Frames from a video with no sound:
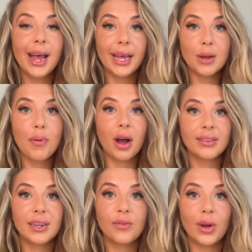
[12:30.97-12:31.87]
in a
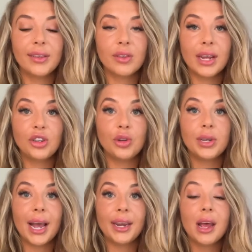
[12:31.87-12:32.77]
positive way so that you
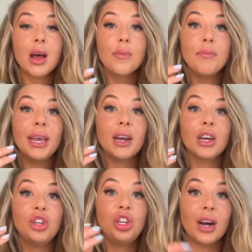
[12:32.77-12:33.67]
can make
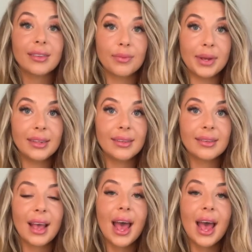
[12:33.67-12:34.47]
adjustments